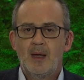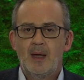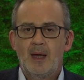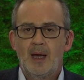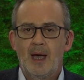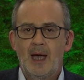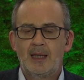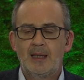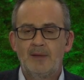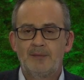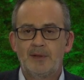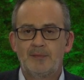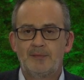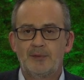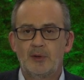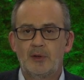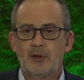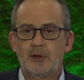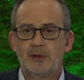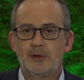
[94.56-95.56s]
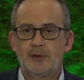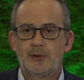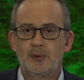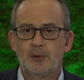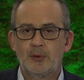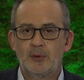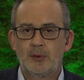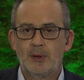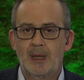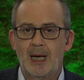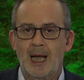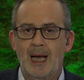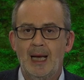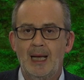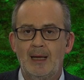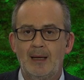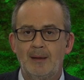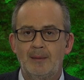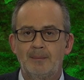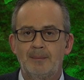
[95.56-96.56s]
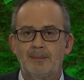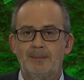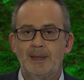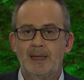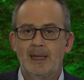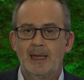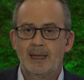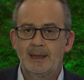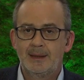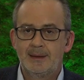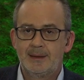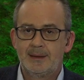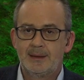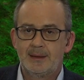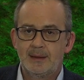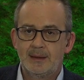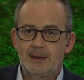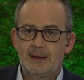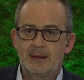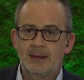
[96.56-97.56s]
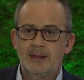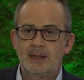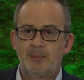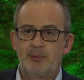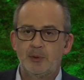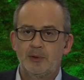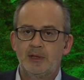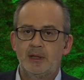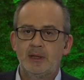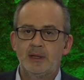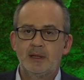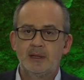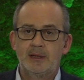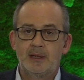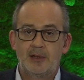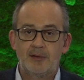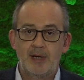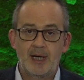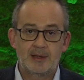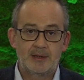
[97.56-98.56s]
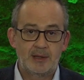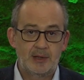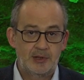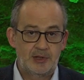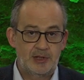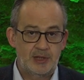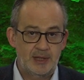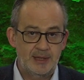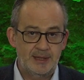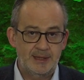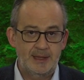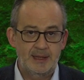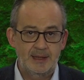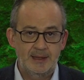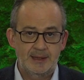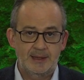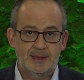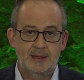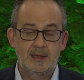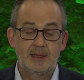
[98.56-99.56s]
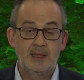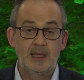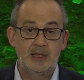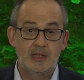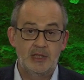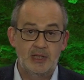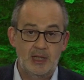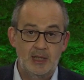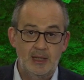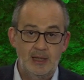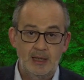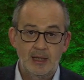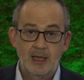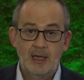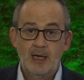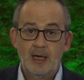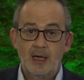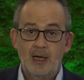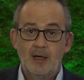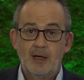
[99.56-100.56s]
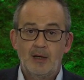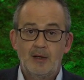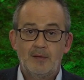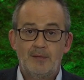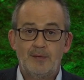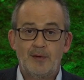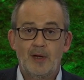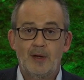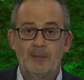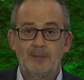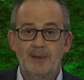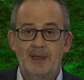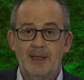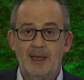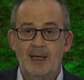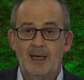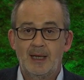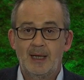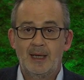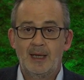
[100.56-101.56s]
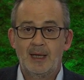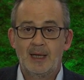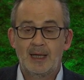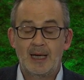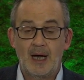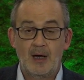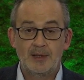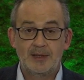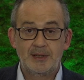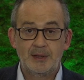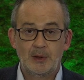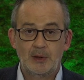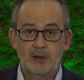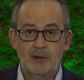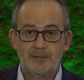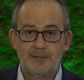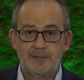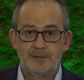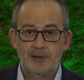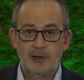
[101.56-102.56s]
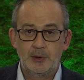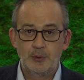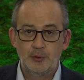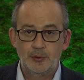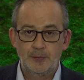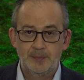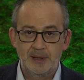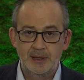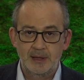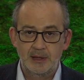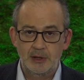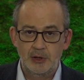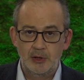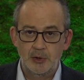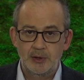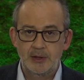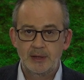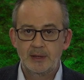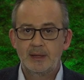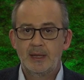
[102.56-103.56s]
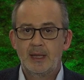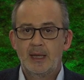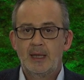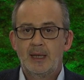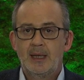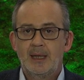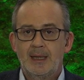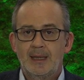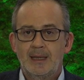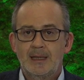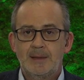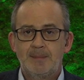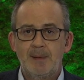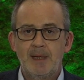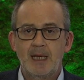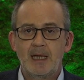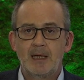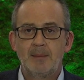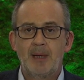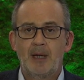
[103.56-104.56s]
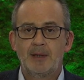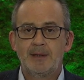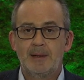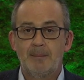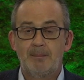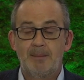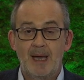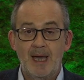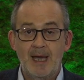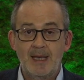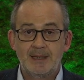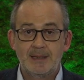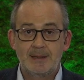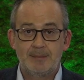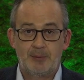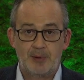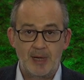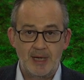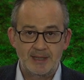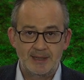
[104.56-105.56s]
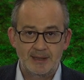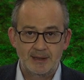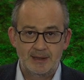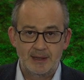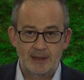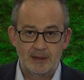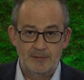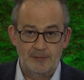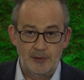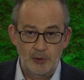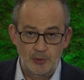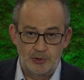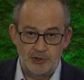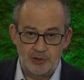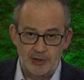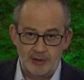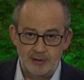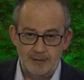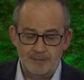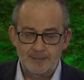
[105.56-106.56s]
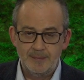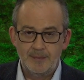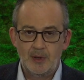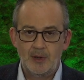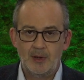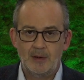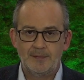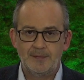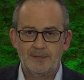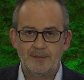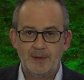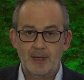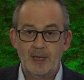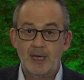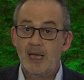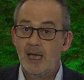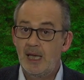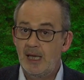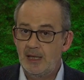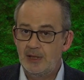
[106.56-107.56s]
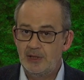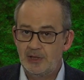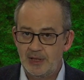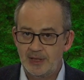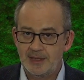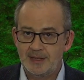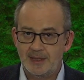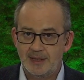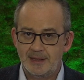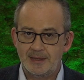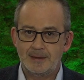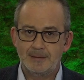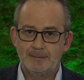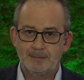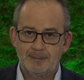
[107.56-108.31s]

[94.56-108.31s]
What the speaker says: I give the floor to Alain Pilette, Deputy Director Justice, DG, from the Council of the European Union, speaking about the past, present, and future of e-justice.